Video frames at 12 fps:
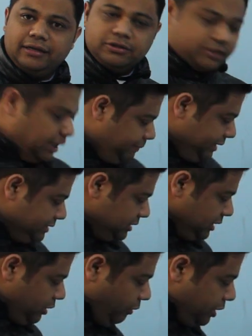So that means
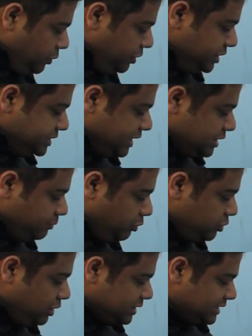126
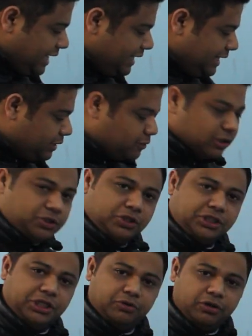modulus 9 equals to
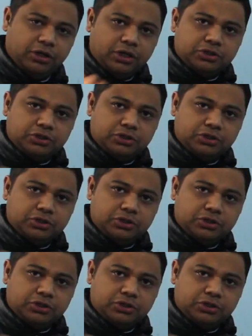0.